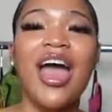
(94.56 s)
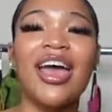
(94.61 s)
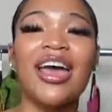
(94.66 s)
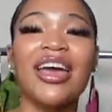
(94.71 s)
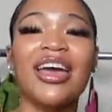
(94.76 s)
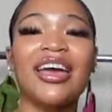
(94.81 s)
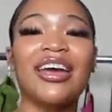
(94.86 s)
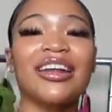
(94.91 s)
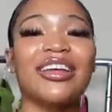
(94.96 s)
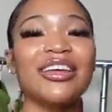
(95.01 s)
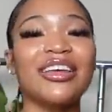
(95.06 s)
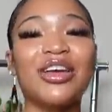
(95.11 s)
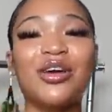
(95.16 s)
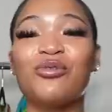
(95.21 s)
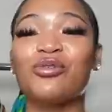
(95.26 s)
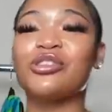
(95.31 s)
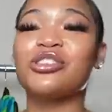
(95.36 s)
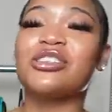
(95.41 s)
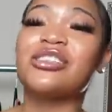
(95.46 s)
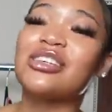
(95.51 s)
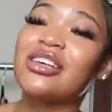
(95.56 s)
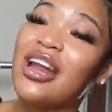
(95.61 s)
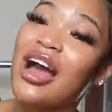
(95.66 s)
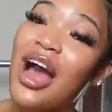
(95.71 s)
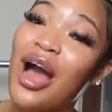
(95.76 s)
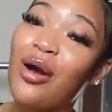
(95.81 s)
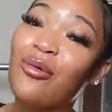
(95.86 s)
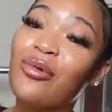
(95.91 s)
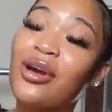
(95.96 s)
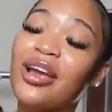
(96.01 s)
And yeah, we're just gonna
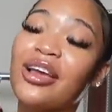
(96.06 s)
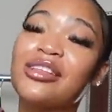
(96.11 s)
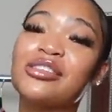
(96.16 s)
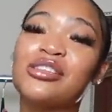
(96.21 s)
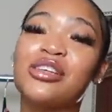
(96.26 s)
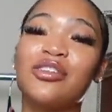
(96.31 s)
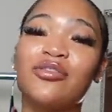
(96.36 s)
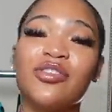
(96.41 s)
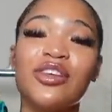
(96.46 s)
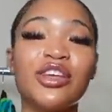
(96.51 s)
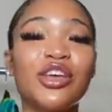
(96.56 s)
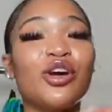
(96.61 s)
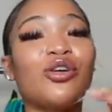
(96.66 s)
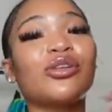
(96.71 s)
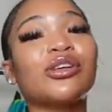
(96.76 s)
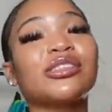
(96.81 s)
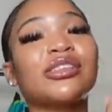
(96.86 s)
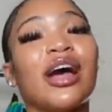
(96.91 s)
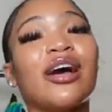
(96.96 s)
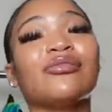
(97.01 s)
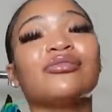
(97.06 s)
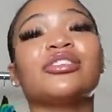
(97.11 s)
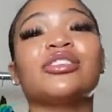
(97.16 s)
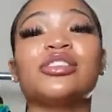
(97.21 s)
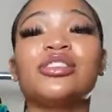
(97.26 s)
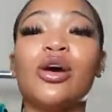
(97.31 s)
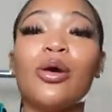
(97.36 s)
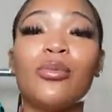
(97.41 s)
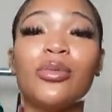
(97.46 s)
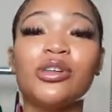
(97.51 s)
hop right into the video because I have
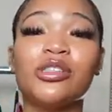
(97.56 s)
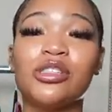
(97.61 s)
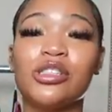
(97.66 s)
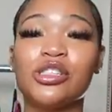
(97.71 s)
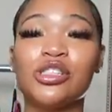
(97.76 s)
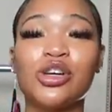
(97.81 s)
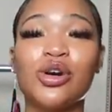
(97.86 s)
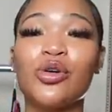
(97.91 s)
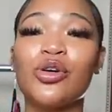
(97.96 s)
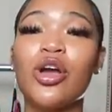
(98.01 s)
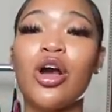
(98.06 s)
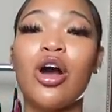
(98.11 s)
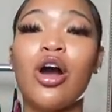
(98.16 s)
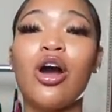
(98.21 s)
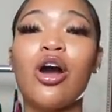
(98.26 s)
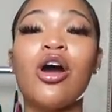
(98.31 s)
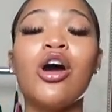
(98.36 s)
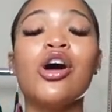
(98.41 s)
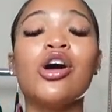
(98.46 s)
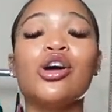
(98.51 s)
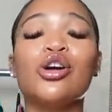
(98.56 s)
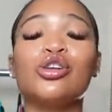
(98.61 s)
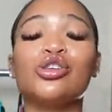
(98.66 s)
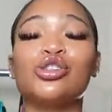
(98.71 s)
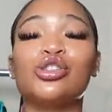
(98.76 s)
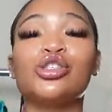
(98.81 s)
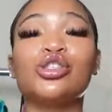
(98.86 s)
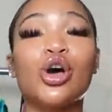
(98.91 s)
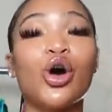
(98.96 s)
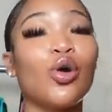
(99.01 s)
so much to show y'all.
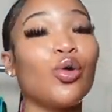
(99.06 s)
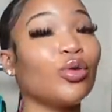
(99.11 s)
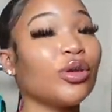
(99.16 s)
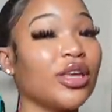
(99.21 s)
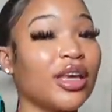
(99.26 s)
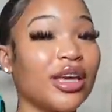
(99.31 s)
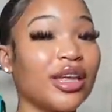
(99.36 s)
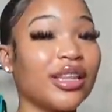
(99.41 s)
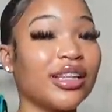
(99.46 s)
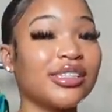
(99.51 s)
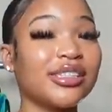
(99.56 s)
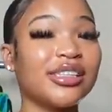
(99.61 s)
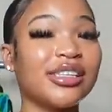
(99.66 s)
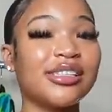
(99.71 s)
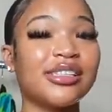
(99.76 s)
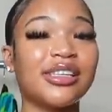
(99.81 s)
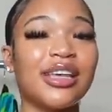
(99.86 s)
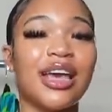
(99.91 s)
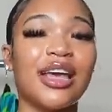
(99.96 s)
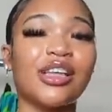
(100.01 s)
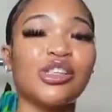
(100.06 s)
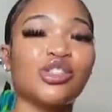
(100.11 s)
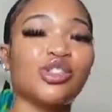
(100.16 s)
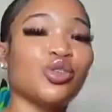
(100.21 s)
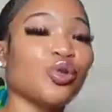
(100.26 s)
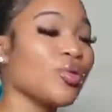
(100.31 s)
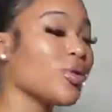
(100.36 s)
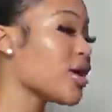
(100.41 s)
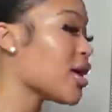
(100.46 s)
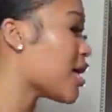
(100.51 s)
So yeah, let's just get
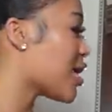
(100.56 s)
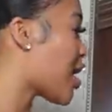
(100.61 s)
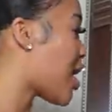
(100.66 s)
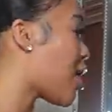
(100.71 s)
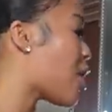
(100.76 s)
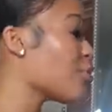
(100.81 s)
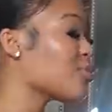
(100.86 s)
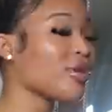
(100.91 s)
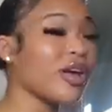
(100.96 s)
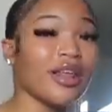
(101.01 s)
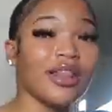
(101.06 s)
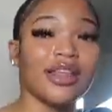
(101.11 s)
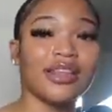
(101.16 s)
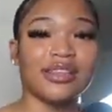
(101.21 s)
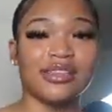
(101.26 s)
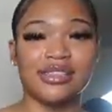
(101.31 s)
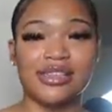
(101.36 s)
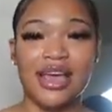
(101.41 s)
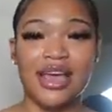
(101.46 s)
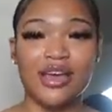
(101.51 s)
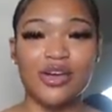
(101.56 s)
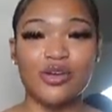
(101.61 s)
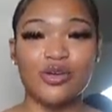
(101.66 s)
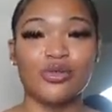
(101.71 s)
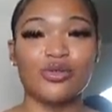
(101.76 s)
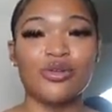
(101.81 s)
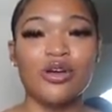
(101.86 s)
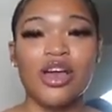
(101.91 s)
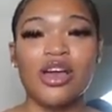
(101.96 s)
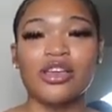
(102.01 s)
into it. And I hope y'all like this
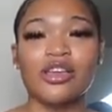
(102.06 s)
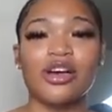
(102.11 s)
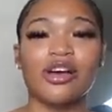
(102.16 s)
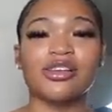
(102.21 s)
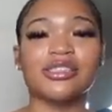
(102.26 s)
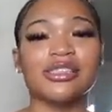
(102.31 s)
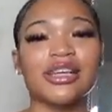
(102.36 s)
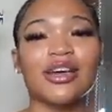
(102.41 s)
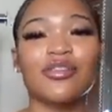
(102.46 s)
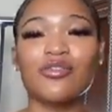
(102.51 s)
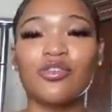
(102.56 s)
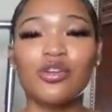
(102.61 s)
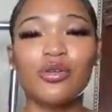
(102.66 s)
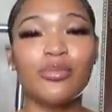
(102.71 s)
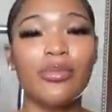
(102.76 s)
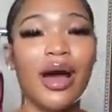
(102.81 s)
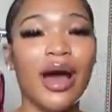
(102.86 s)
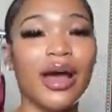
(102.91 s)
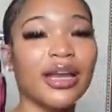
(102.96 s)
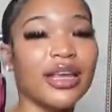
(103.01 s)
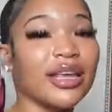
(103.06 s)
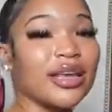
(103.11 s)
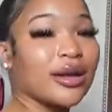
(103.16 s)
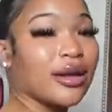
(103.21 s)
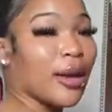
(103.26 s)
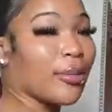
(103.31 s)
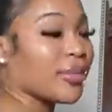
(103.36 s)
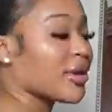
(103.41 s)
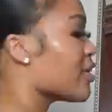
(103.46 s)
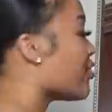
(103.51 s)
angle. Y'all said full body
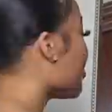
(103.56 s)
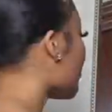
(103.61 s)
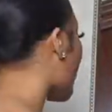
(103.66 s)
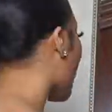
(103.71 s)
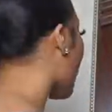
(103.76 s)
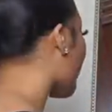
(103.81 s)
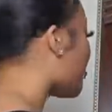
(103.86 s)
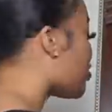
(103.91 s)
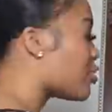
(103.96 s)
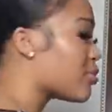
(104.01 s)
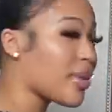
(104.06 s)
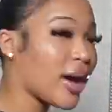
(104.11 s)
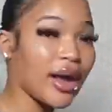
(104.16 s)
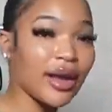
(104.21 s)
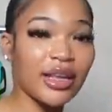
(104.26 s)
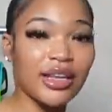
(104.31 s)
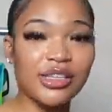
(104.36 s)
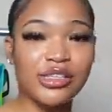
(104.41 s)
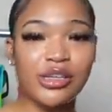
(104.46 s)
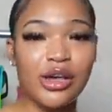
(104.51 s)
and I'm giving y'all full body.